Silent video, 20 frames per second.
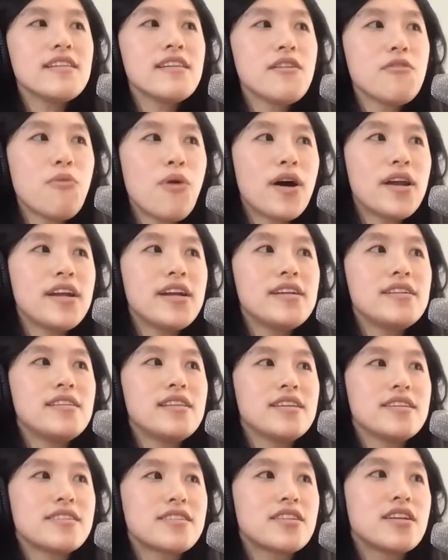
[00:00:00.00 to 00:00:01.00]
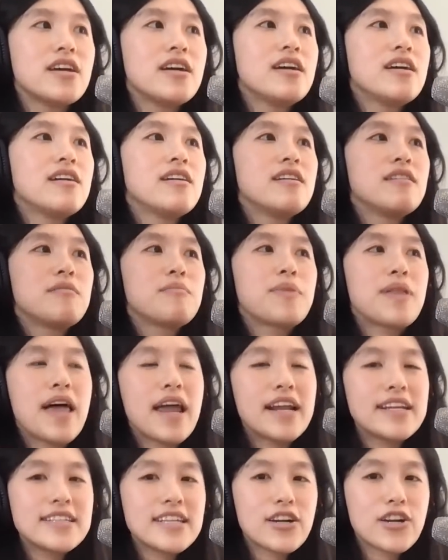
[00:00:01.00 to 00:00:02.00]
They wanted this
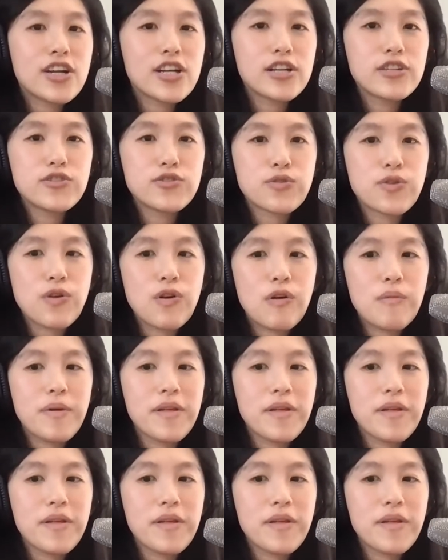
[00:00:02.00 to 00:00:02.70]
planetary control,